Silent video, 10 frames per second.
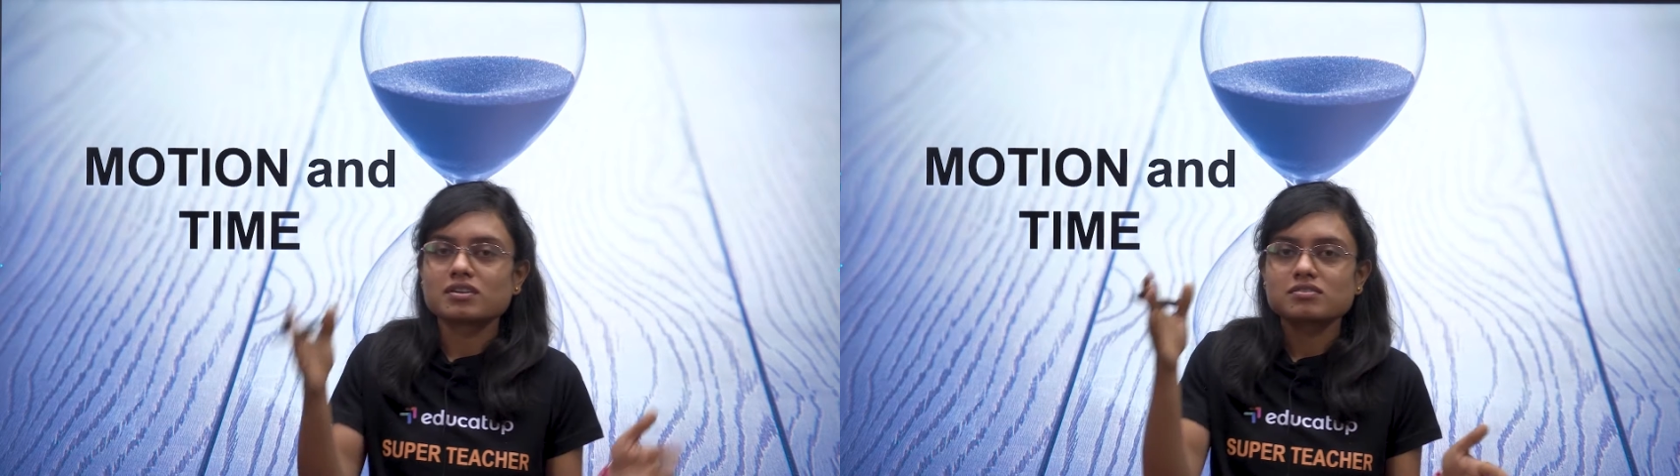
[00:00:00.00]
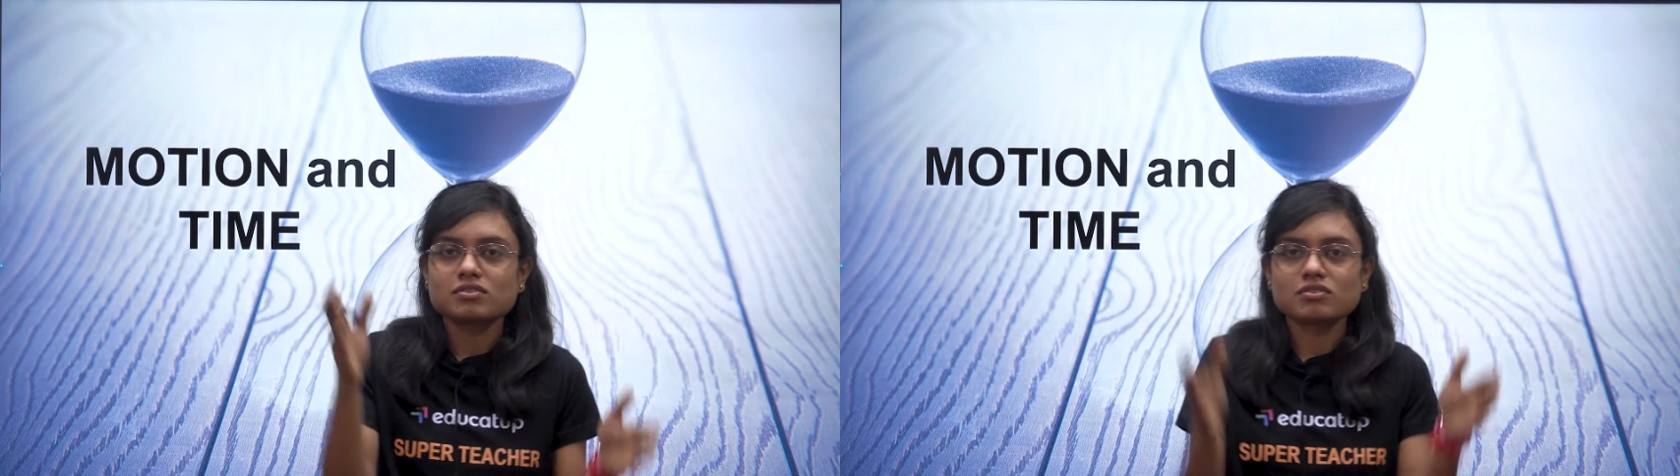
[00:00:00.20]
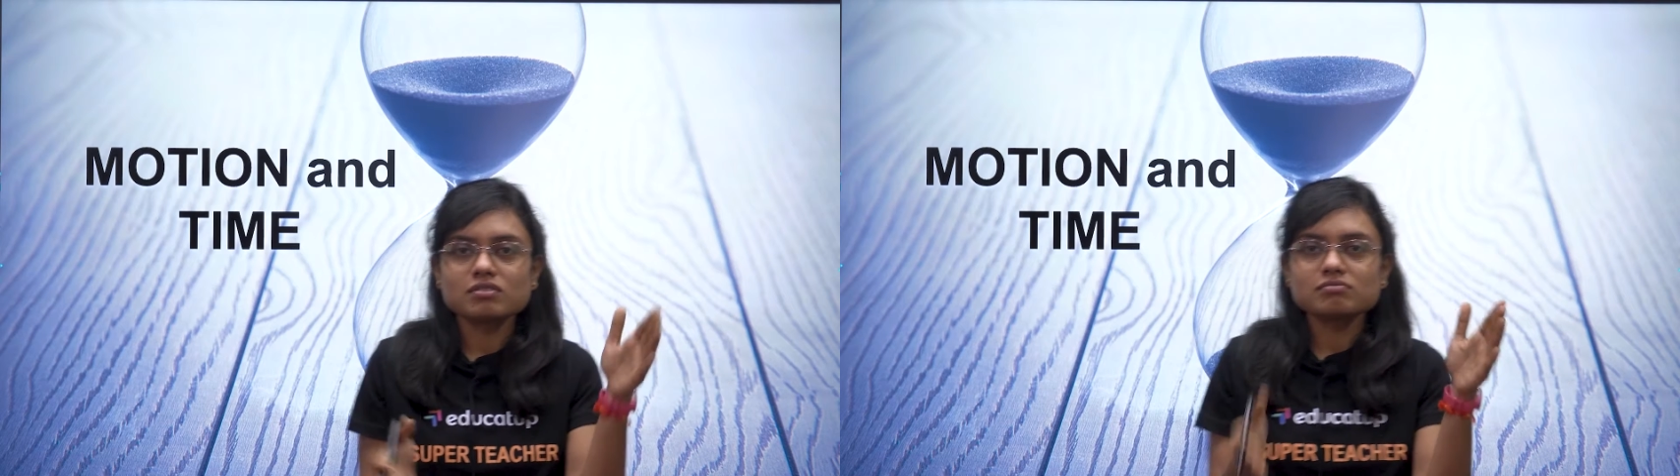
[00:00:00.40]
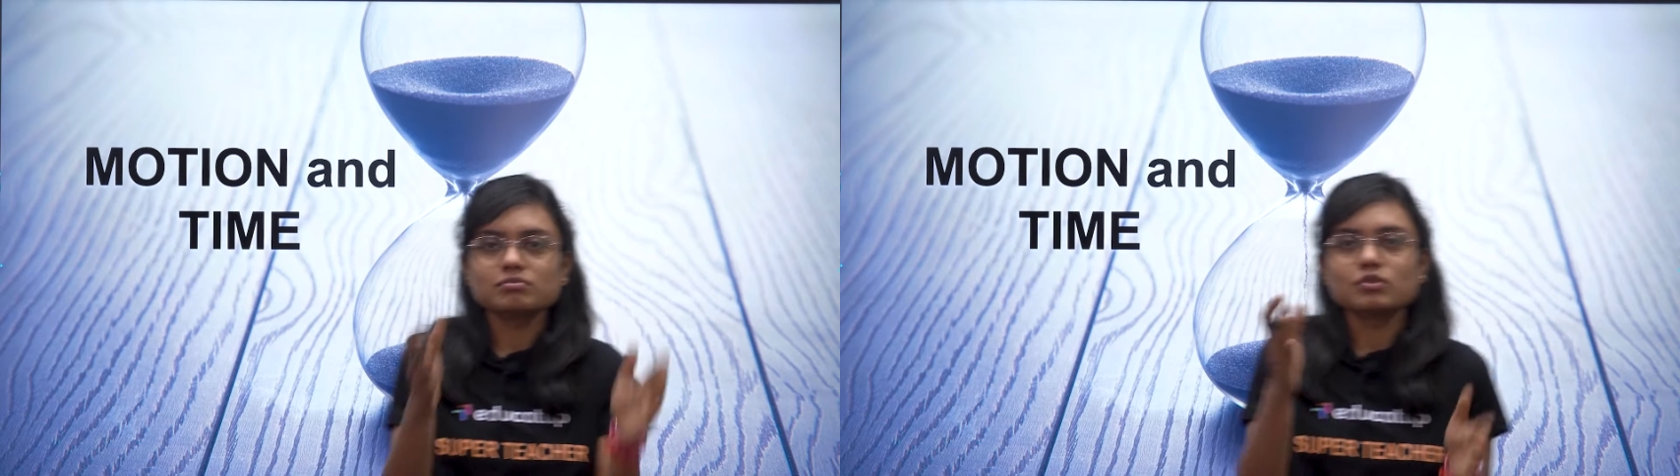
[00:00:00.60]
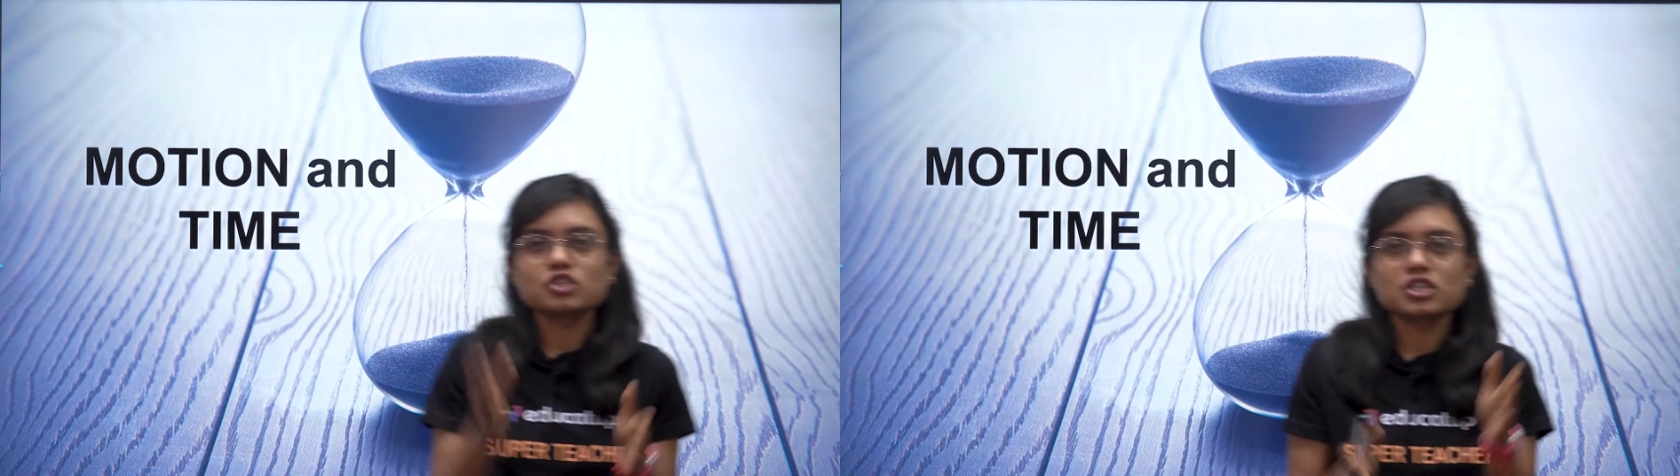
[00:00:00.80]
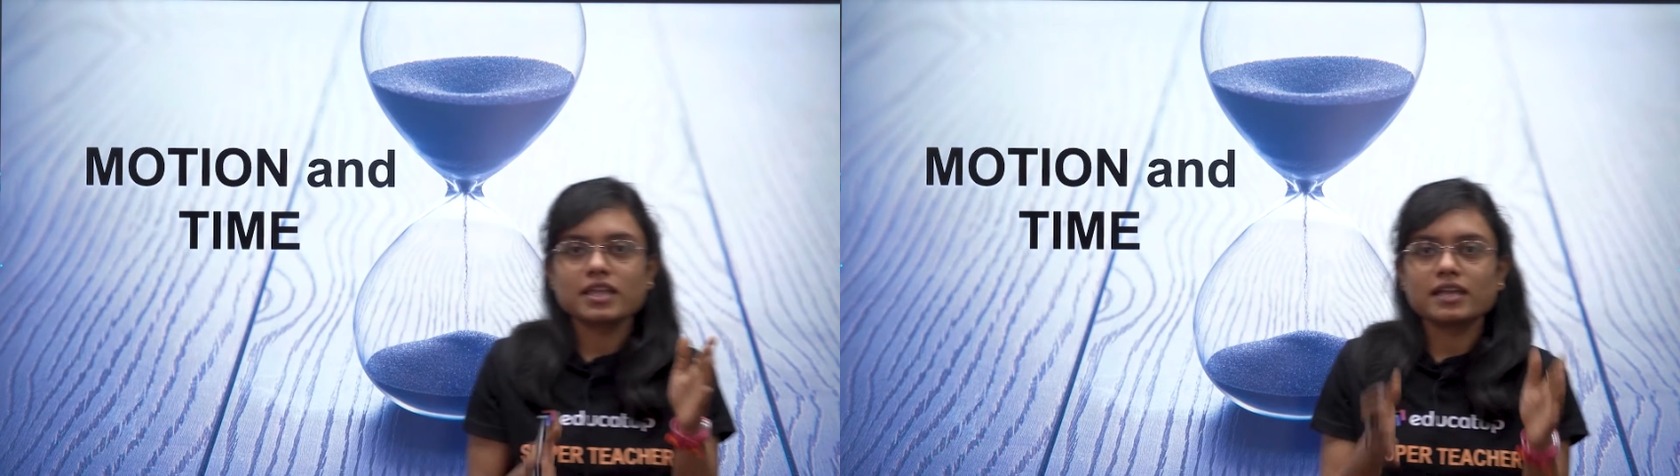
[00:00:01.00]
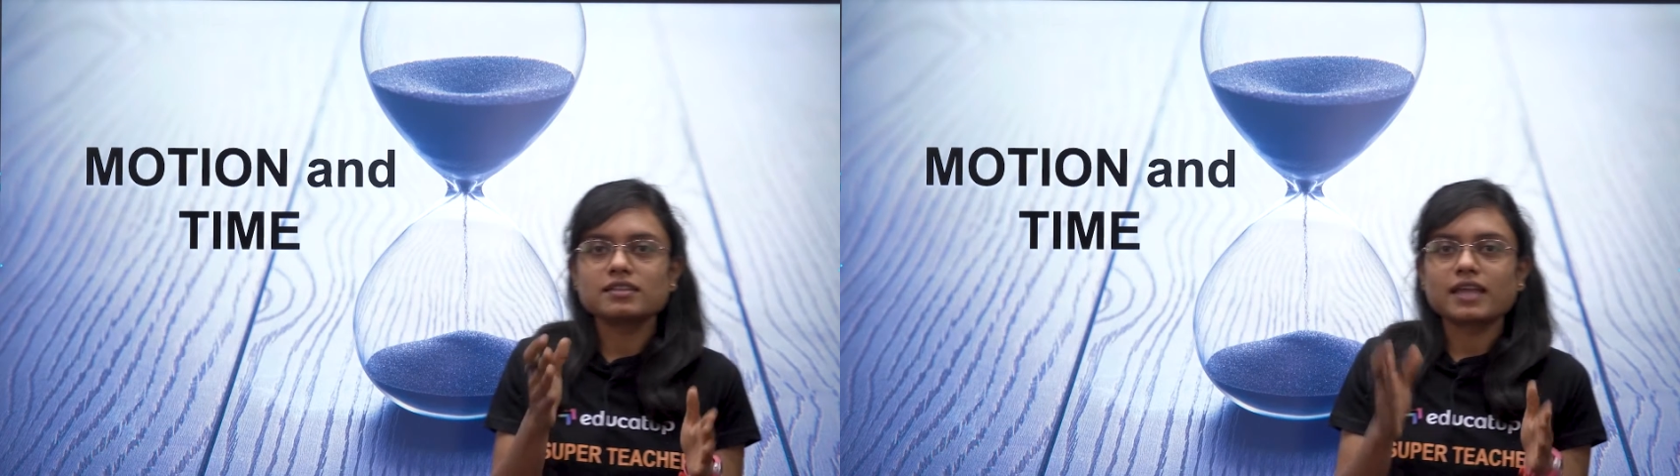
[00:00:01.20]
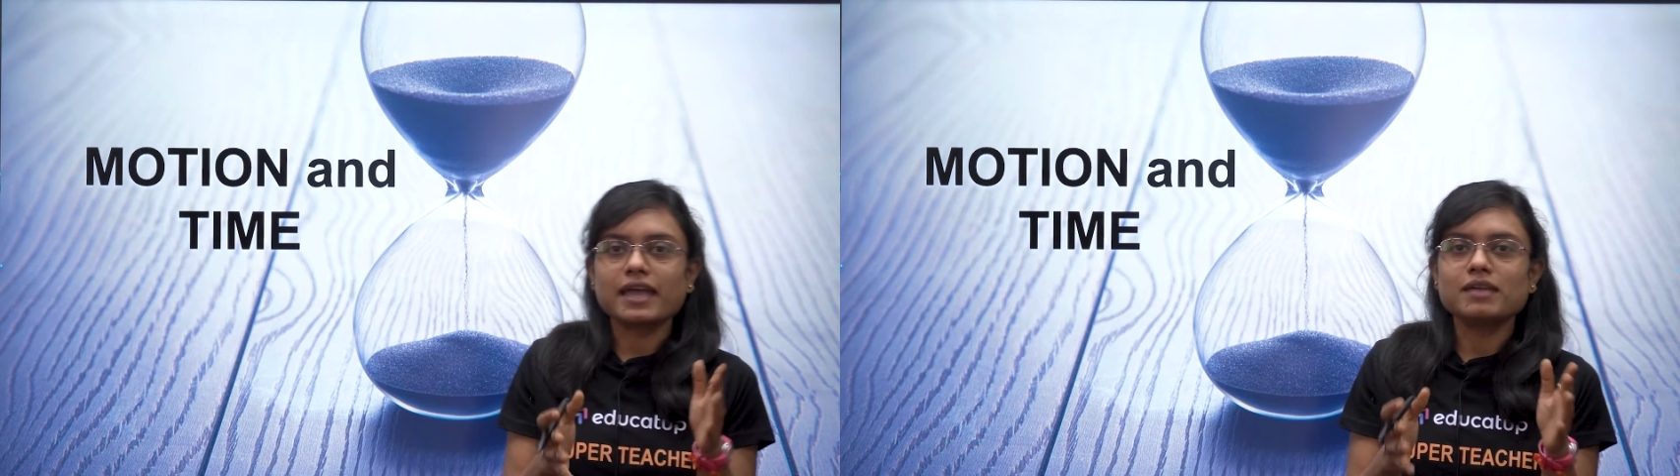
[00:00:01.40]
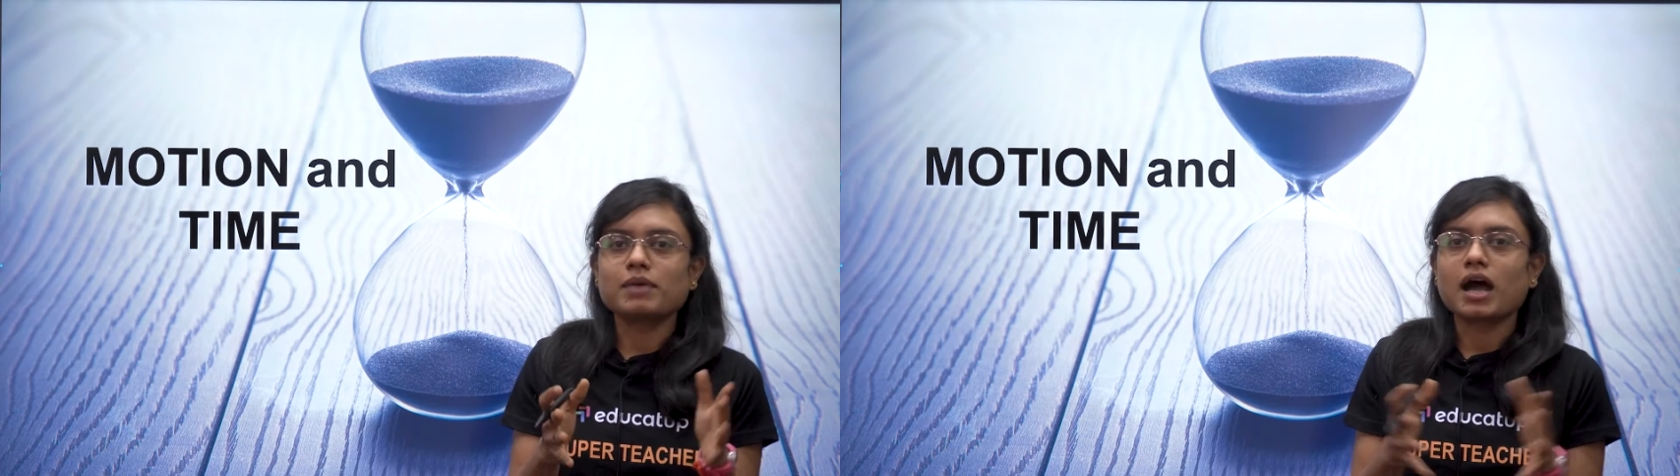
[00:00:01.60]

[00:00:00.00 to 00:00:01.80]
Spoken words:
So motion and time,